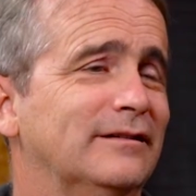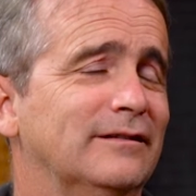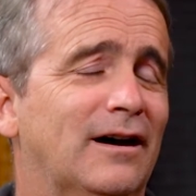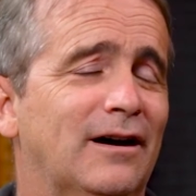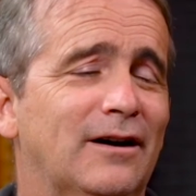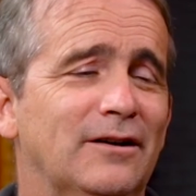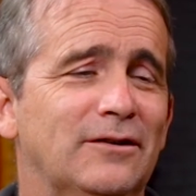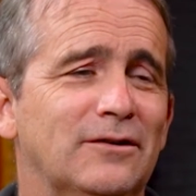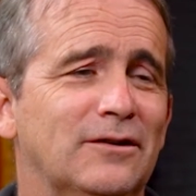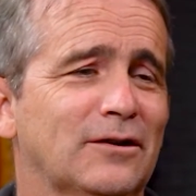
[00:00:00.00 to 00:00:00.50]
is
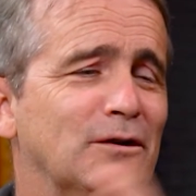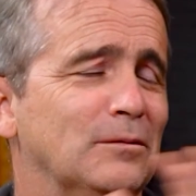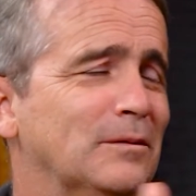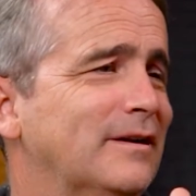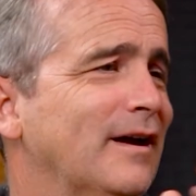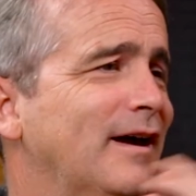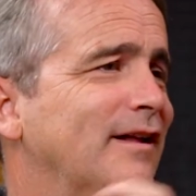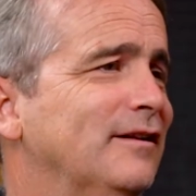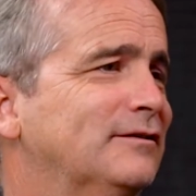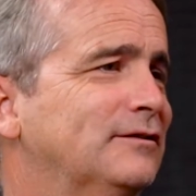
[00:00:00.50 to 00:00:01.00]
100, or
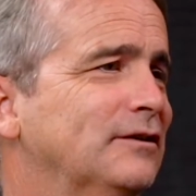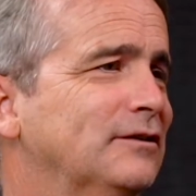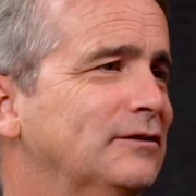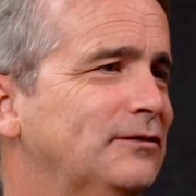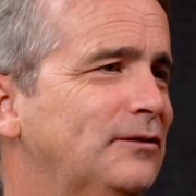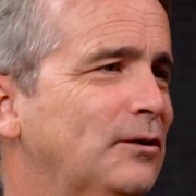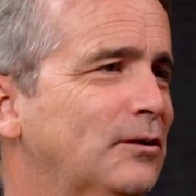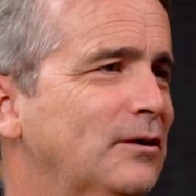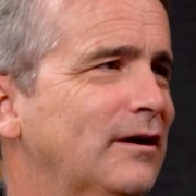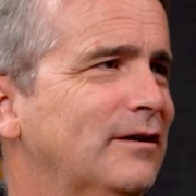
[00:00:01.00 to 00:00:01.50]
McAllister's
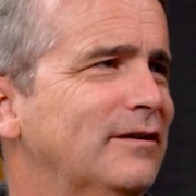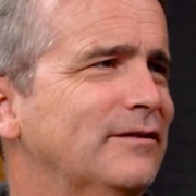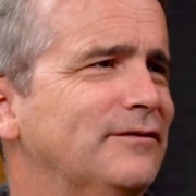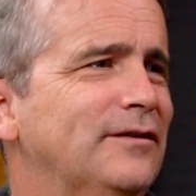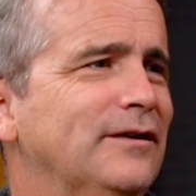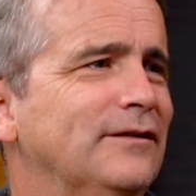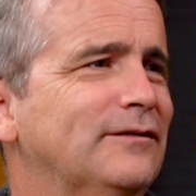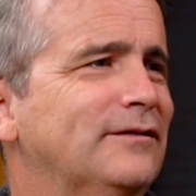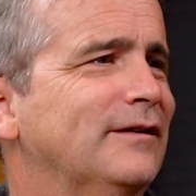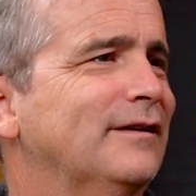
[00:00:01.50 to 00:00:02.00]

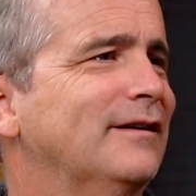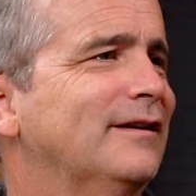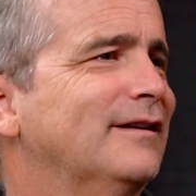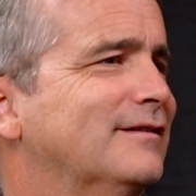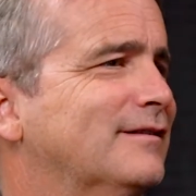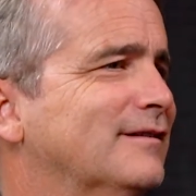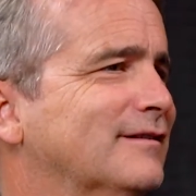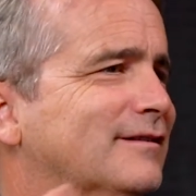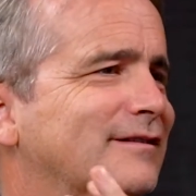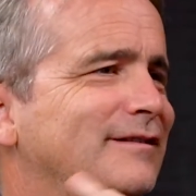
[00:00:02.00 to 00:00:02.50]
450.
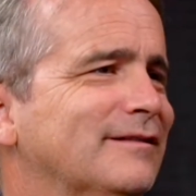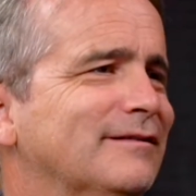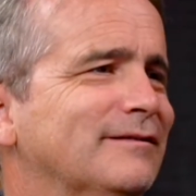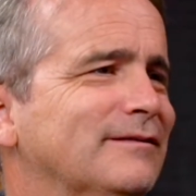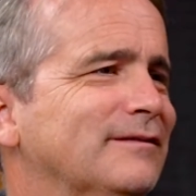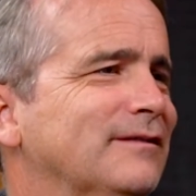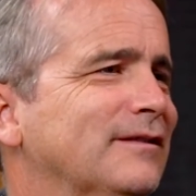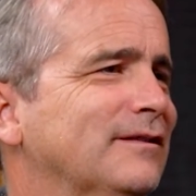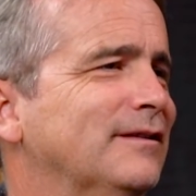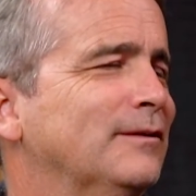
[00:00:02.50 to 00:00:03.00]
It's just,
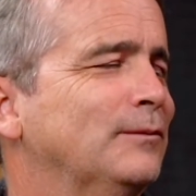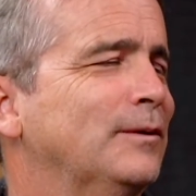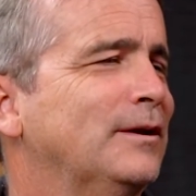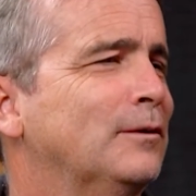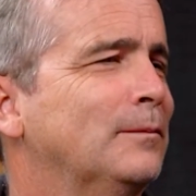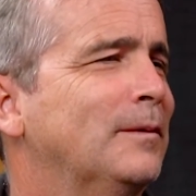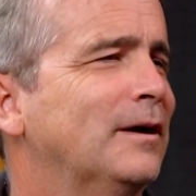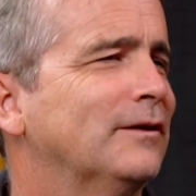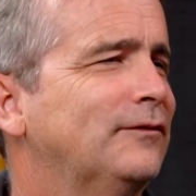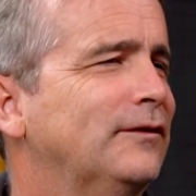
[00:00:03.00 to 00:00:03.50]
we
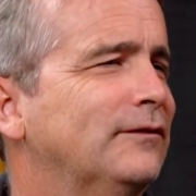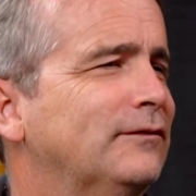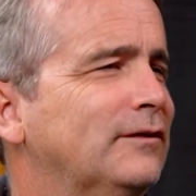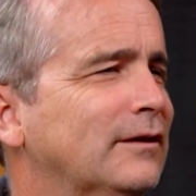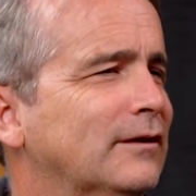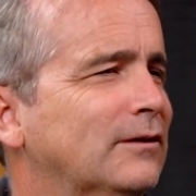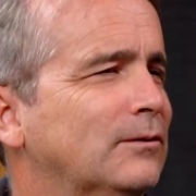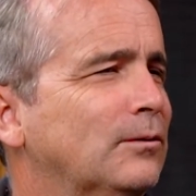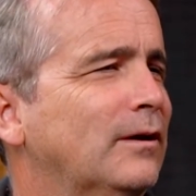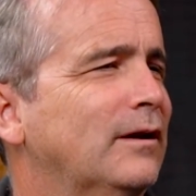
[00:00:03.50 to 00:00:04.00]
do about
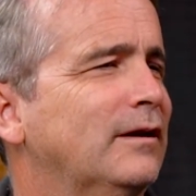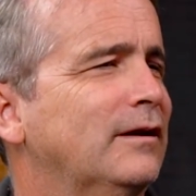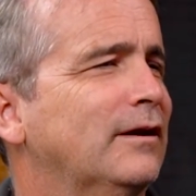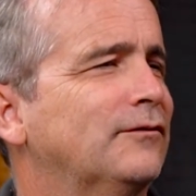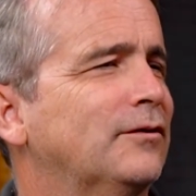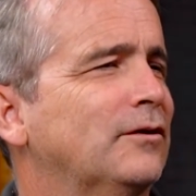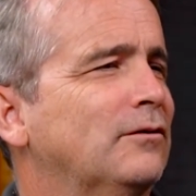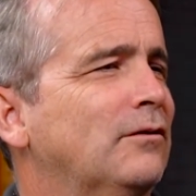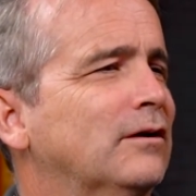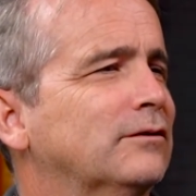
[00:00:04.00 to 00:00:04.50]
15 to 20
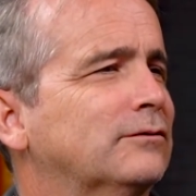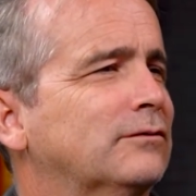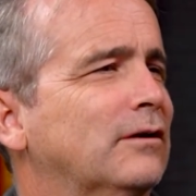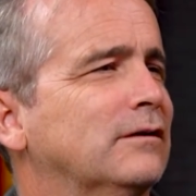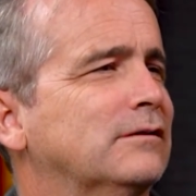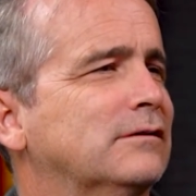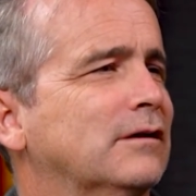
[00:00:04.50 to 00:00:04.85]
different restaurant